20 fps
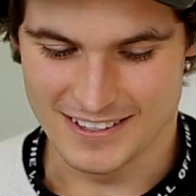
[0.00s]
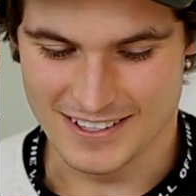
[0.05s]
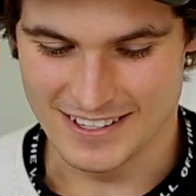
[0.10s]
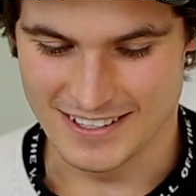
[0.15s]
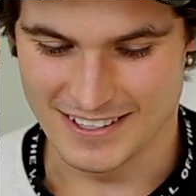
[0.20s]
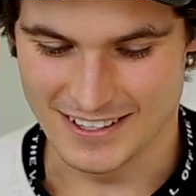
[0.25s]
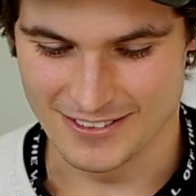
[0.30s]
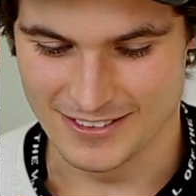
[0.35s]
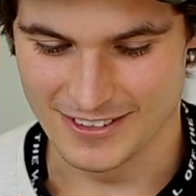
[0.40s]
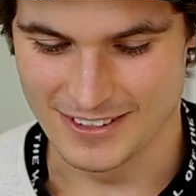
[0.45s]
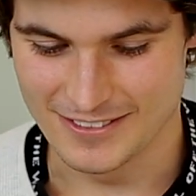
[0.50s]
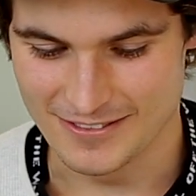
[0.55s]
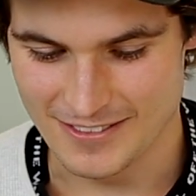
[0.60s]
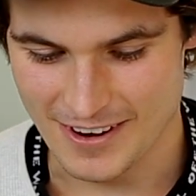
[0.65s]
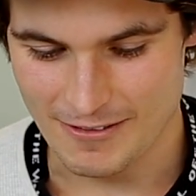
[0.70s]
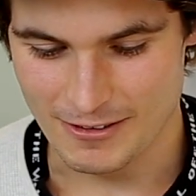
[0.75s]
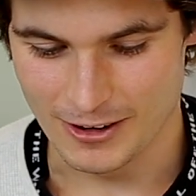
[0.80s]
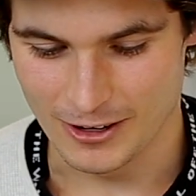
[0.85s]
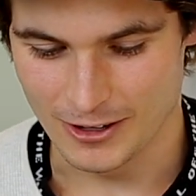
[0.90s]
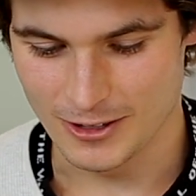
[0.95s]
I just haven't
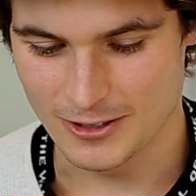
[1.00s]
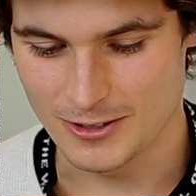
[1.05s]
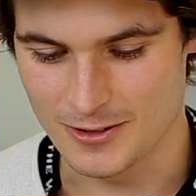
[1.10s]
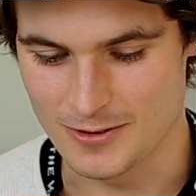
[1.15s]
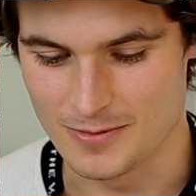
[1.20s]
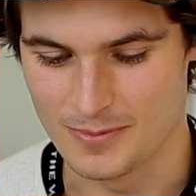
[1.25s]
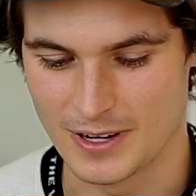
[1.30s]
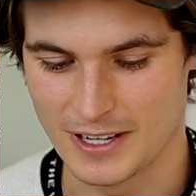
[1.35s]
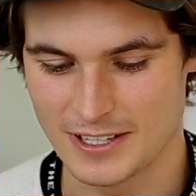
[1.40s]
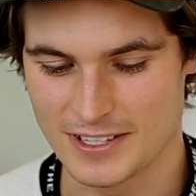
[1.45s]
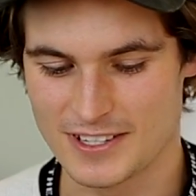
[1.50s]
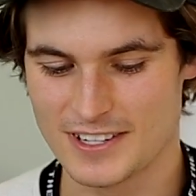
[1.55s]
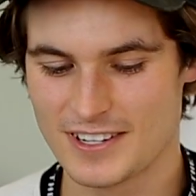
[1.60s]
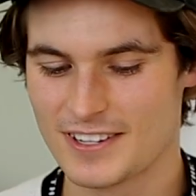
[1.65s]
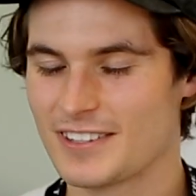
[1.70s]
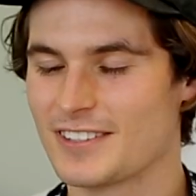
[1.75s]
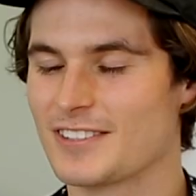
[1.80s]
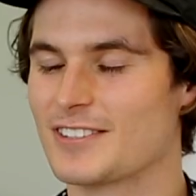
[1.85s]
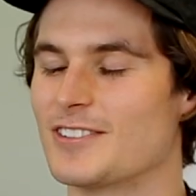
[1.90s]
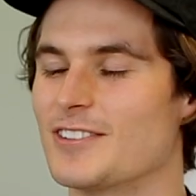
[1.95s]
lost too much.
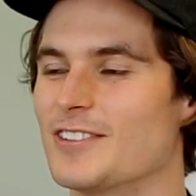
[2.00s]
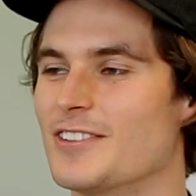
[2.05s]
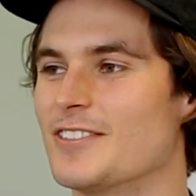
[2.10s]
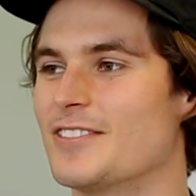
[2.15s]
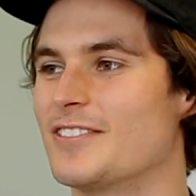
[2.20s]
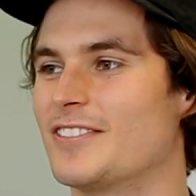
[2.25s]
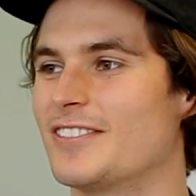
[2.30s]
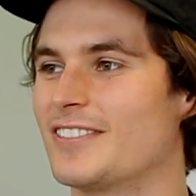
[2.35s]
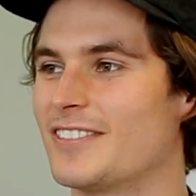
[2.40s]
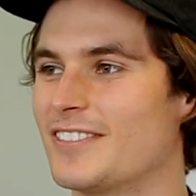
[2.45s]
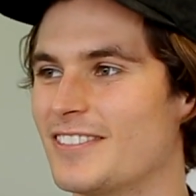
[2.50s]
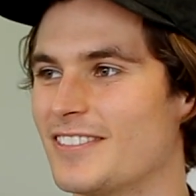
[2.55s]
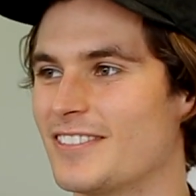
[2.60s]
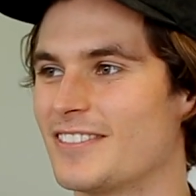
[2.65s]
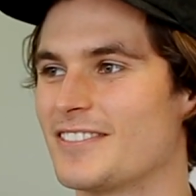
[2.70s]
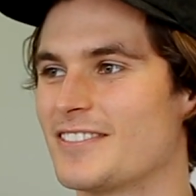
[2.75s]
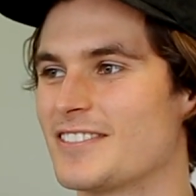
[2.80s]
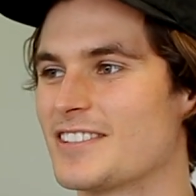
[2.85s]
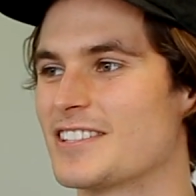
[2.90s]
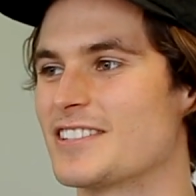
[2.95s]
So
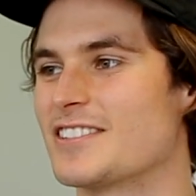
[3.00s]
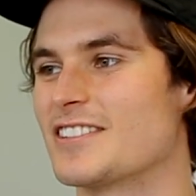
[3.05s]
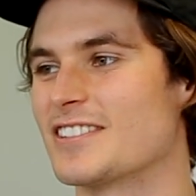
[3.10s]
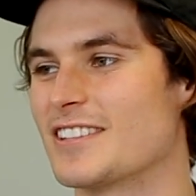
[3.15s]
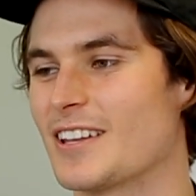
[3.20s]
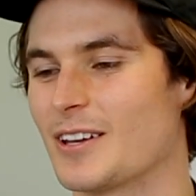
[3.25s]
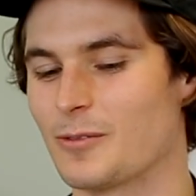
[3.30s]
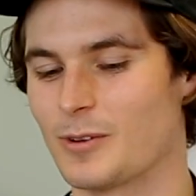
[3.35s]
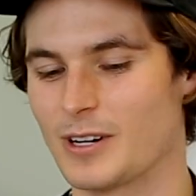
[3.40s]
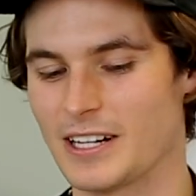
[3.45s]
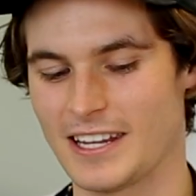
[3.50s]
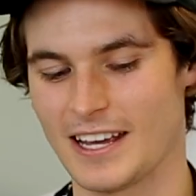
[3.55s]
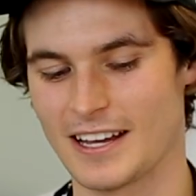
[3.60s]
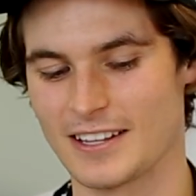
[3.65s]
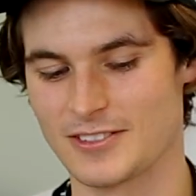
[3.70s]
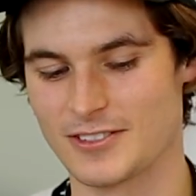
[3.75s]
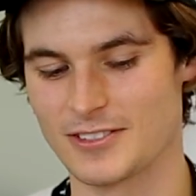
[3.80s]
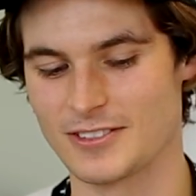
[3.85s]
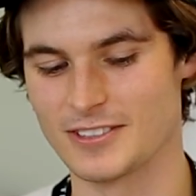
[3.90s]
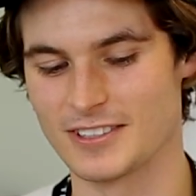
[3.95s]
well, just that one
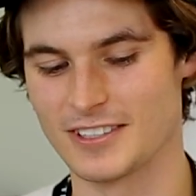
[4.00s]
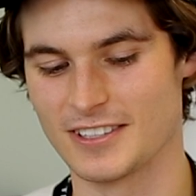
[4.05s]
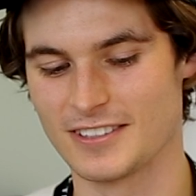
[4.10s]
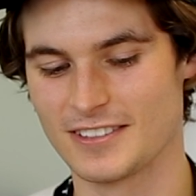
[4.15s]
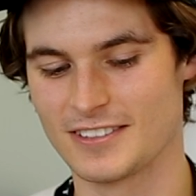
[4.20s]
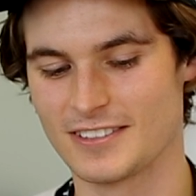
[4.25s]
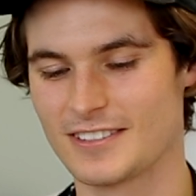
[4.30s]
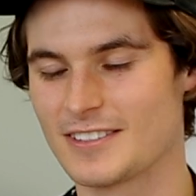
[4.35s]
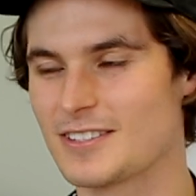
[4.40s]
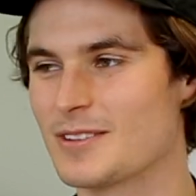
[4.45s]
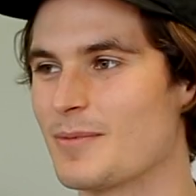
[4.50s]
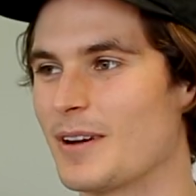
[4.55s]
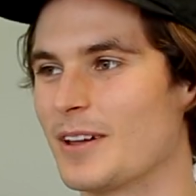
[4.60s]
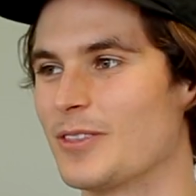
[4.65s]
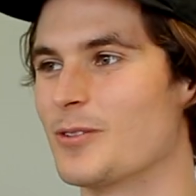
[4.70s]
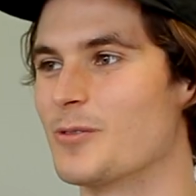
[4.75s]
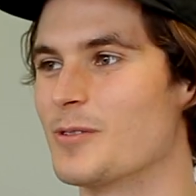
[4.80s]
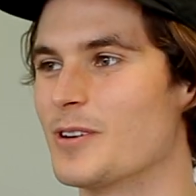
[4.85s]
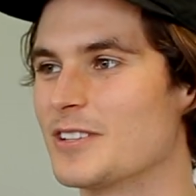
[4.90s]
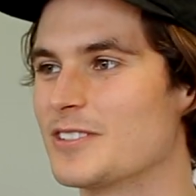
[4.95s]
cancelled It's
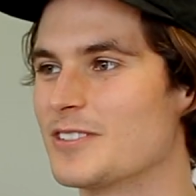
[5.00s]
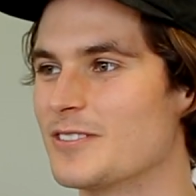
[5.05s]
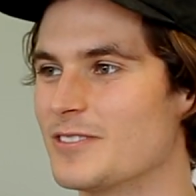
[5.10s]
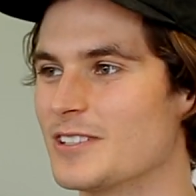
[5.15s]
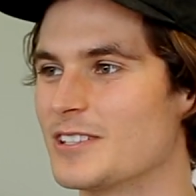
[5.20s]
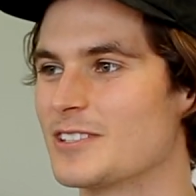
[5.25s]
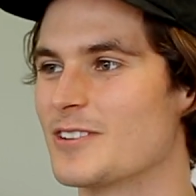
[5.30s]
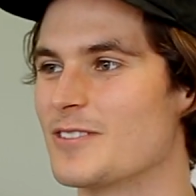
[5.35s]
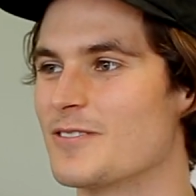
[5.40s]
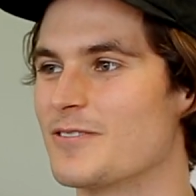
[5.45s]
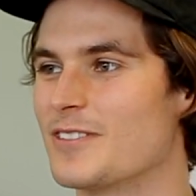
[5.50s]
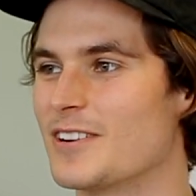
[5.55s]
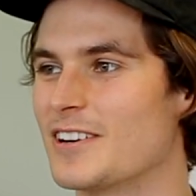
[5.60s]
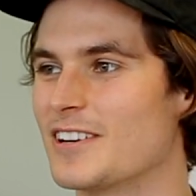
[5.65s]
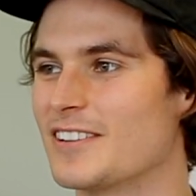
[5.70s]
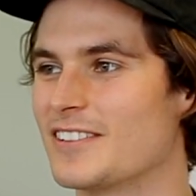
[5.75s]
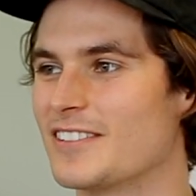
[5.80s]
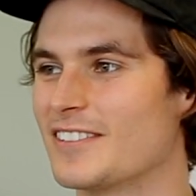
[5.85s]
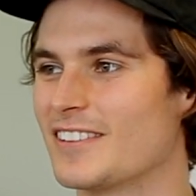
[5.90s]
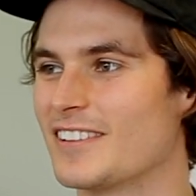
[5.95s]
about the worst of it so
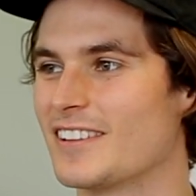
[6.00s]
far.